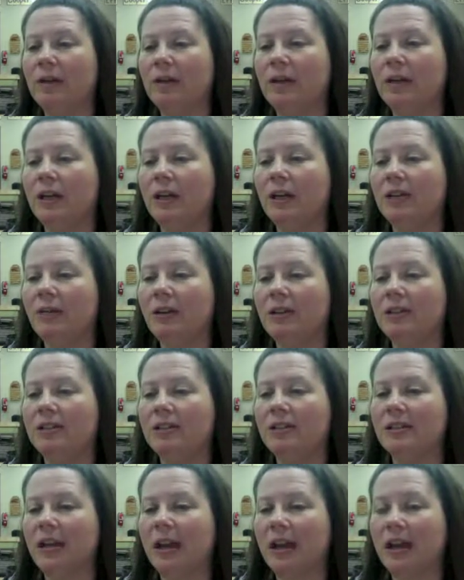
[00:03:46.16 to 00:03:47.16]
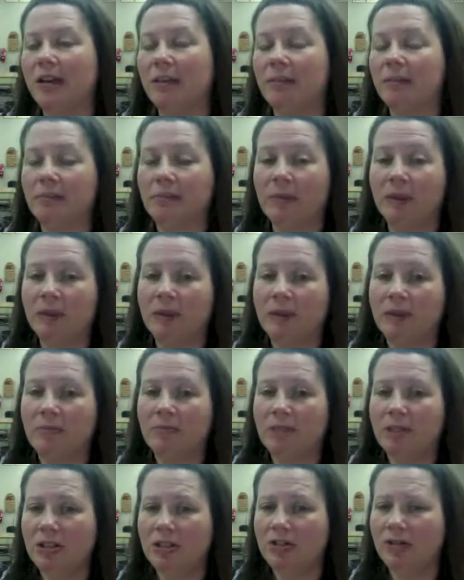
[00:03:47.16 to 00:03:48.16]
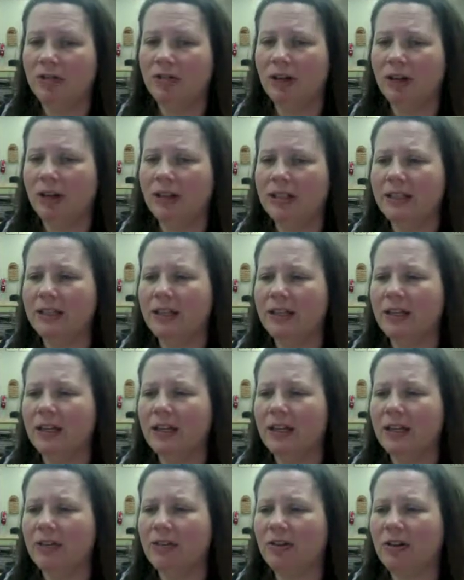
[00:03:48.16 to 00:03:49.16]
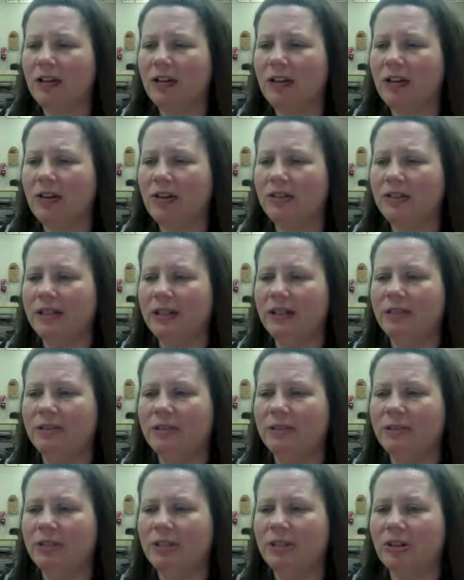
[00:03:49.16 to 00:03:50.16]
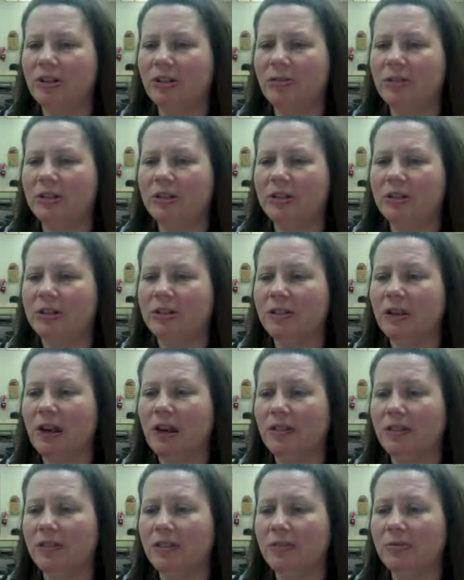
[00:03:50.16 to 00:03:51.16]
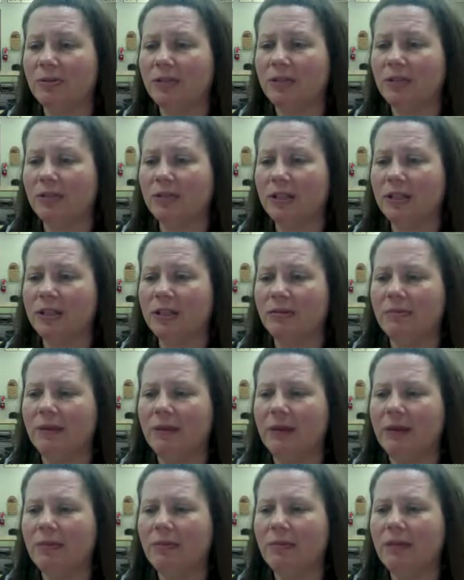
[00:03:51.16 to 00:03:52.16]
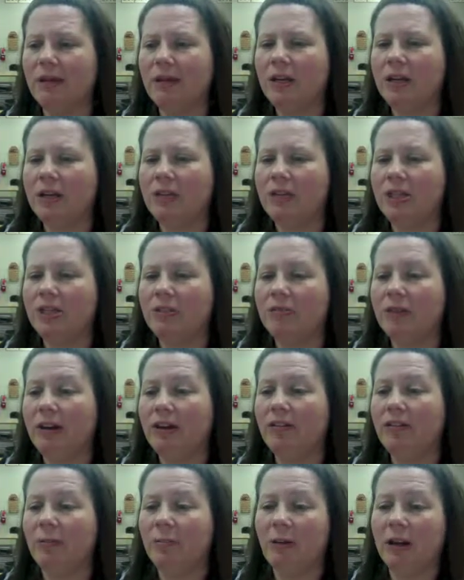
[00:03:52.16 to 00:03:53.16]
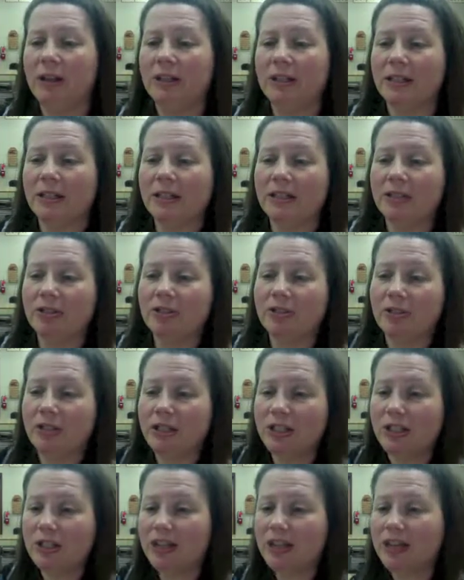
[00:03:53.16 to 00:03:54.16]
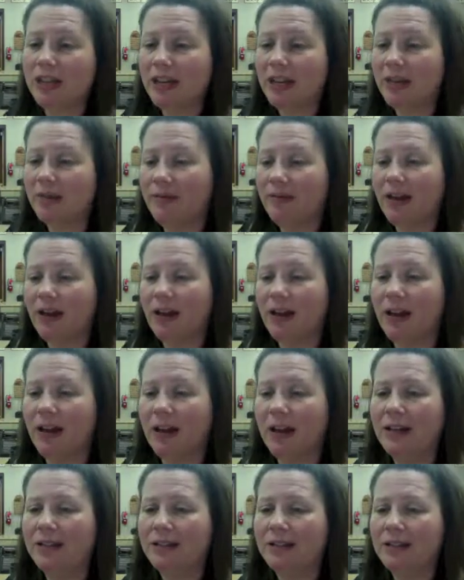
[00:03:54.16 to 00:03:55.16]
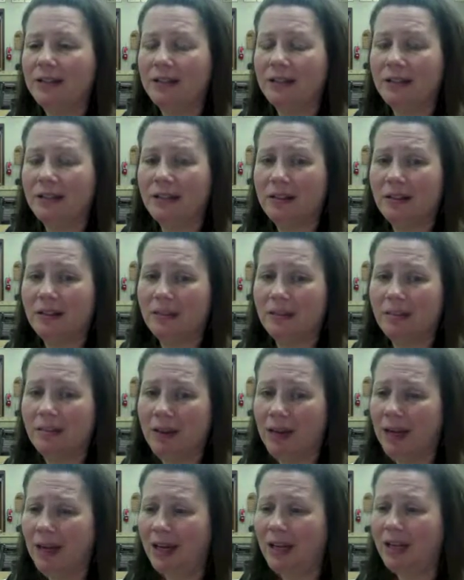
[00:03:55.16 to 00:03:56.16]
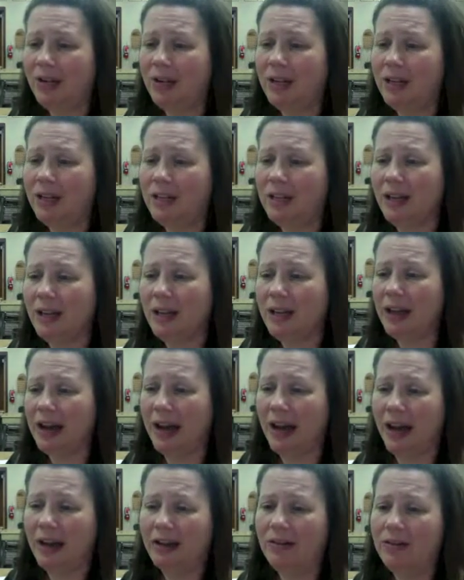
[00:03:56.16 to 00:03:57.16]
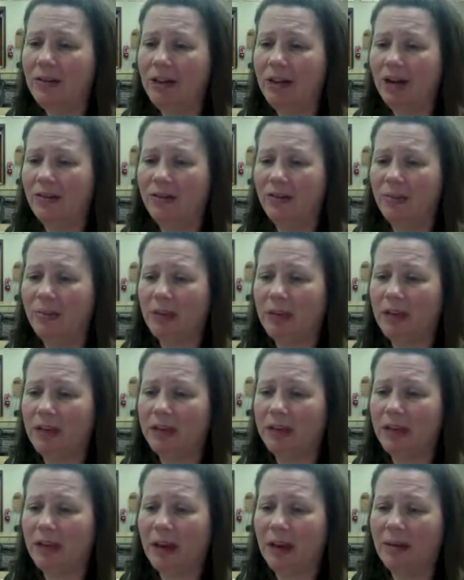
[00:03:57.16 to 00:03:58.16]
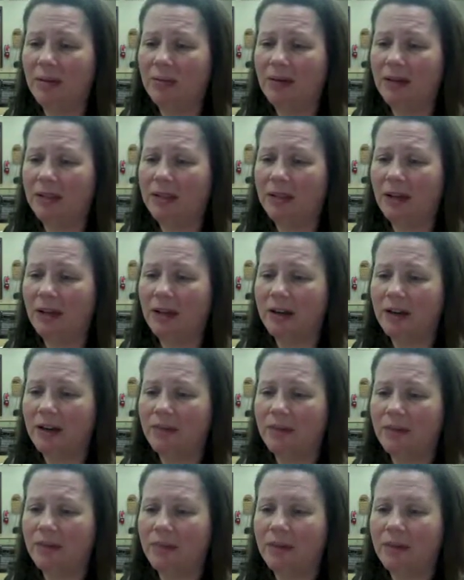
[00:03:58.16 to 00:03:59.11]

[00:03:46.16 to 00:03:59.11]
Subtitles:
He raised his hand. "Mr. Flores, can Cricket go down to Mr. Herbertson's office with Lucas and me? She's running for president, so she should stick up for our class." "Me?" Cricket said. "I don't care if we can't play soccer."